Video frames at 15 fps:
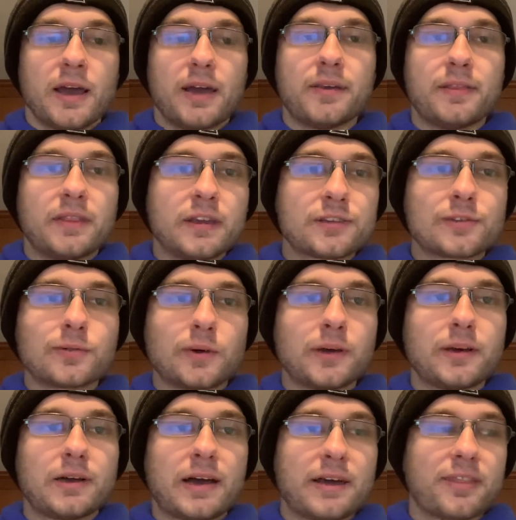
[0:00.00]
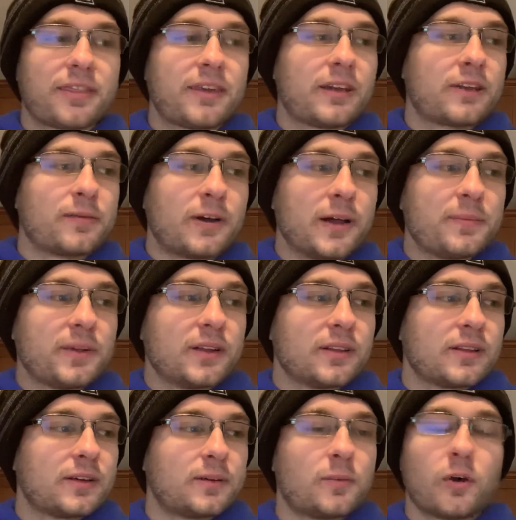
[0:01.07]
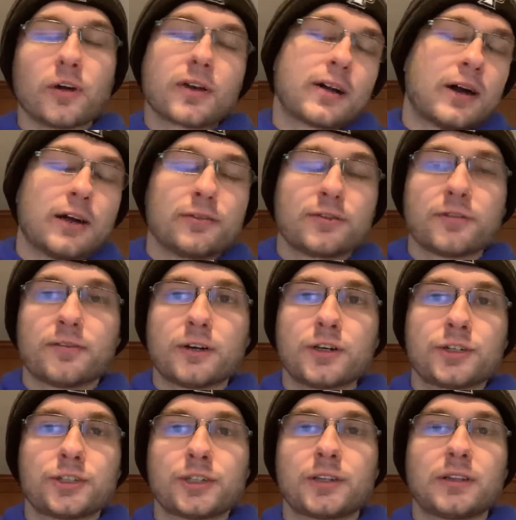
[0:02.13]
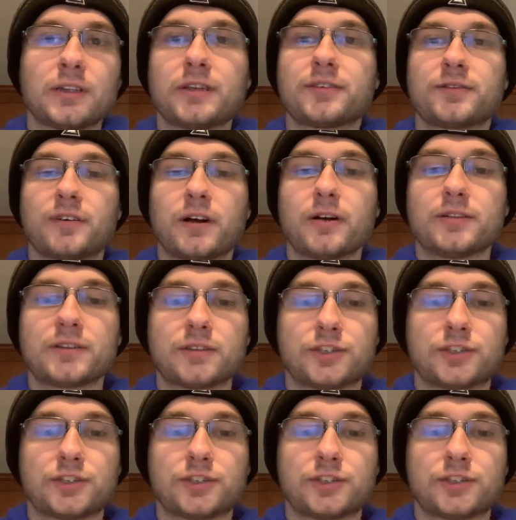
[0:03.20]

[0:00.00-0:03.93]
And this one I think might be a little more controversial as far as